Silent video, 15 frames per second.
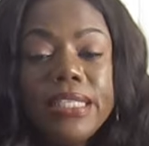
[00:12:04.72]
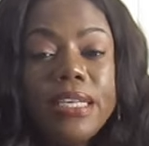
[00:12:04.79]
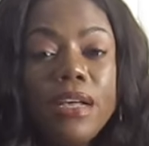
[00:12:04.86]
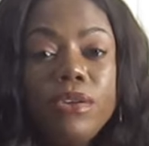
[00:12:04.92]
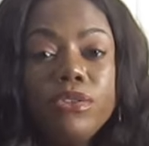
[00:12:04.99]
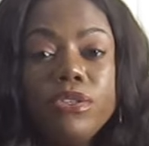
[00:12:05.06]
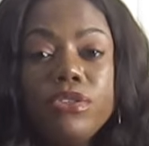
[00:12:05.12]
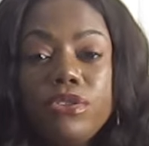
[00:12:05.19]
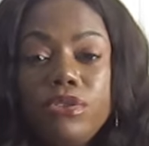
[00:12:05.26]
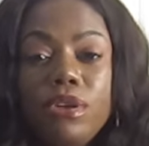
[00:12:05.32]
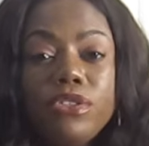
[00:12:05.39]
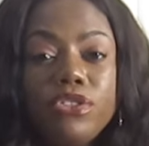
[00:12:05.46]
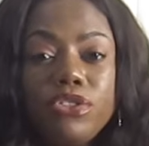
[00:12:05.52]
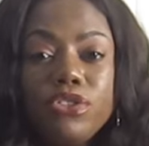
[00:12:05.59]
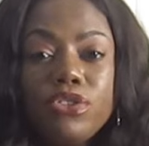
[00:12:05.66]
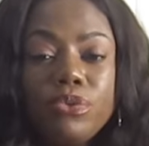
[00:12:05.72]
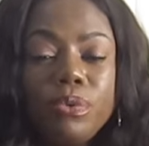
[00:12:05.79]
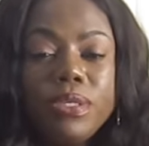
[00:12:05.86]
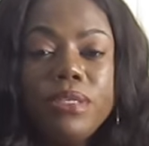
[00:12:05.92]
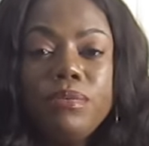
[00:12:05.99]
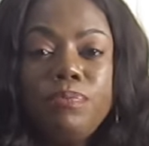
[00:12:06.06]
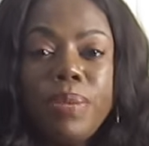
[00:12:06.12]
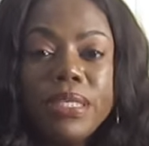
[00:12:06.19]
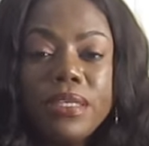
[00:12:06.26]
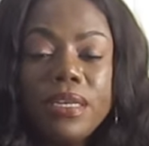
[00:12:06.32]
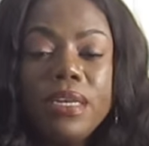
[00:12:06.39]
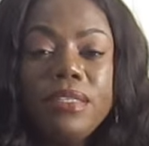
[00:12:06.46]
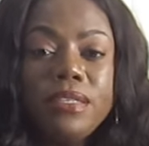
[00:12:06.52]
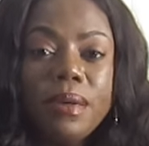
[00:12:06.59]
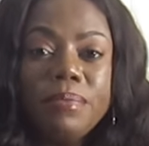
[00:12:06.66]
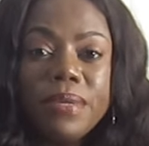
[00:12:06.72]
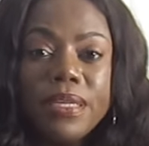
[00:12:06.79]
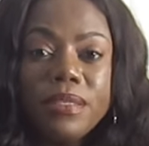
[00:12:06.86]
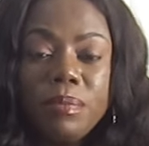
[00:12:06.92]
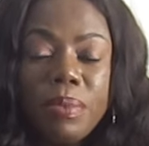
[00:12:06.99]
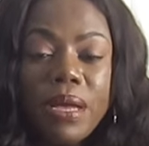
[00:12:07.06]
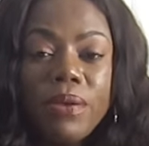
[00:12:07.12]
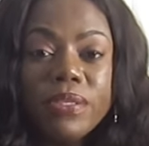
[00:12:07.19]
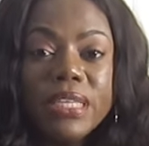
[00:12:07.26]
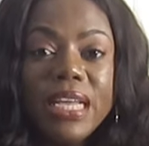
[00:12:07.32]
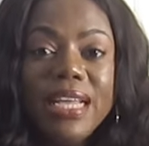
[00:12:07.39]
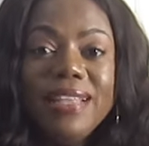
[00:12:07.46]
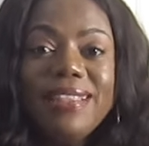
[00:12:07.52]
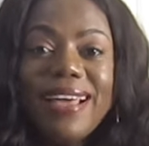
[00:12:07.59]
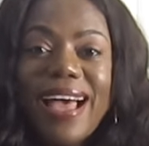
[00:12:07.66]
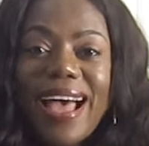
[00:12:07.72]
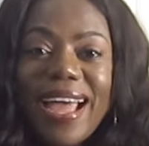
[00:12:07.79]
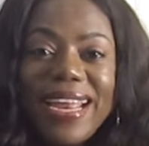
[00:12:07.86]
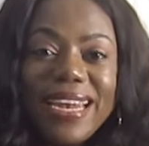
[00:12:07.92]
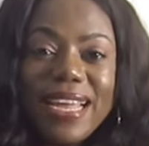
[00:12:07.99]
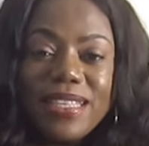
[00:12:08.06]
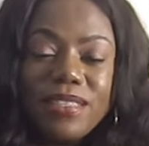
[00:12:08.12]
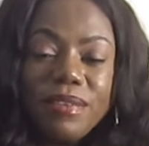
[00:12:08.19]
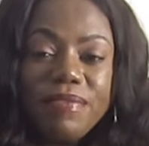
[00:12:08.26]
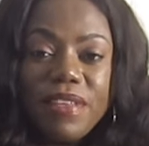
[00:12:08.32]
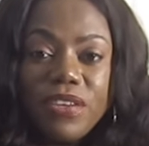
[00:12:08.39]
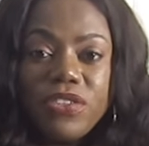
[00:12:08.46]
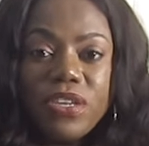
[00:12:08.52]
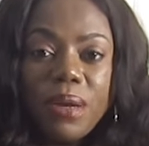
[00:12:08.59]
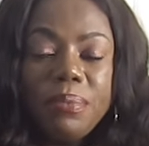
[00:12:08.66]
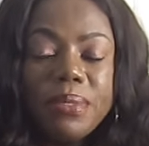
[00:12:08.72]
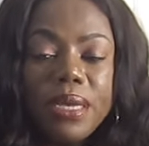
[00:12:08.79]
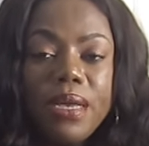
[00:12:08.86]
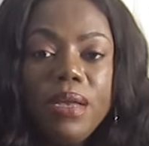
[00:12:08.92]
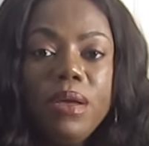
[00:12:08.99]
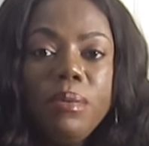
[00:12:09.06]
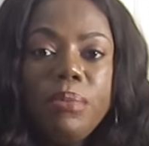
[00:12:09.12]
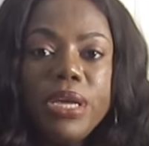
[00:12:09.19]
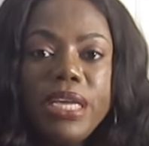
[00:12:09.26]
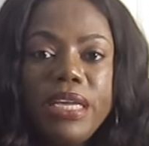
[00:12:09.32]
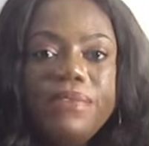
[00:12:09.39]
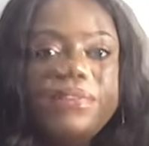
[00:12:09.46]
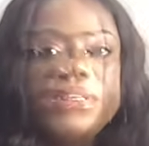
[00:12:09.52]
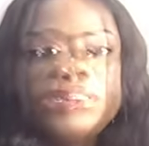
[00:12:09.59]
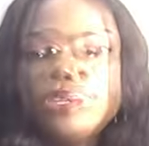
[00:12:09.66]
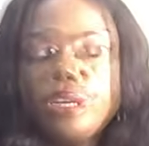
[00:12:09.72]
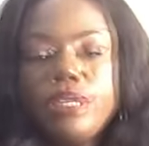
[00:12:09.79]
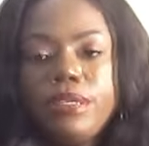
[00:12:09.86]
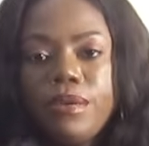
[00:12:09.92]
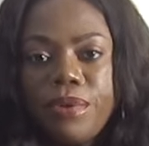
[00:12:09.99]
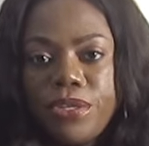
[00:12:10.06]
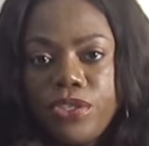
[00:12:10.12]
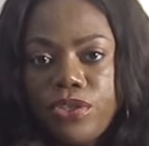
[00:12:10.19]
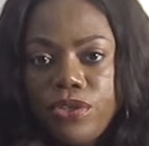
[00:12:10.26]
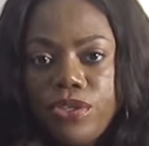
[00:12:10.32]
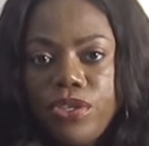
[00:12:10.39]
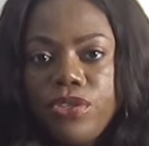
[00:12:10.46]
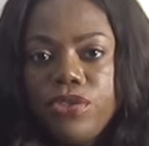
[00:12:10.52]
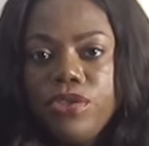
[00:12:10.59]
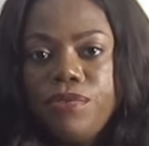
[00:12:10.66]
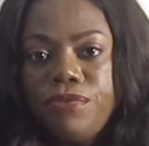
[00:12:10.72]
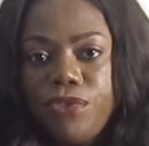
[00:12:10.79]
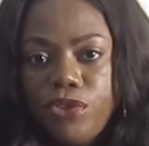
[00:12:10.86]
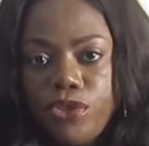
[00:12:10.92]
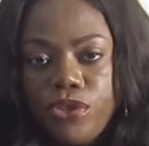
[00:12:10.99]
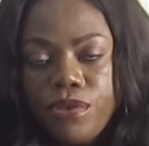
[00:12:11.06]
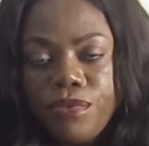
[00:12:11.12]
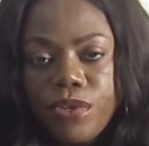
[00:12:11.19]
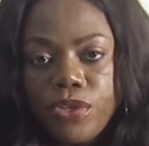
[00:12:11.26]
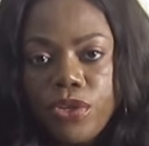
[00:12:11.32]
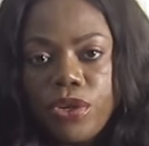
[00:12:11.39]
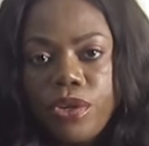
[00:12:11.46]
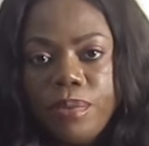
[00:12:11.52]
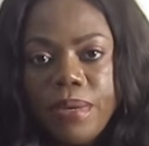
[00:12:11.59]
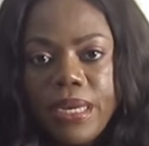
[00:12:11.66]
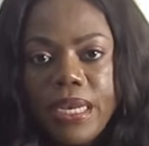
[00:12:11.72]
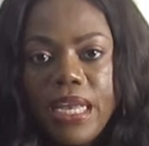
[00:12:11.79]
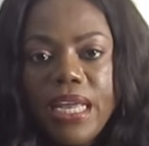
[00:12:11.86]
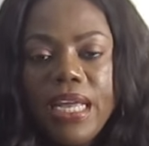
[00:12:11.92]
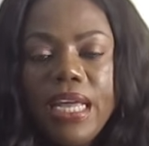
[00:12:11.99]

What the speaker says: it tells us not just what this particular chapter is about, the highlights of that chapter, but it gives us a direction into the future of your document.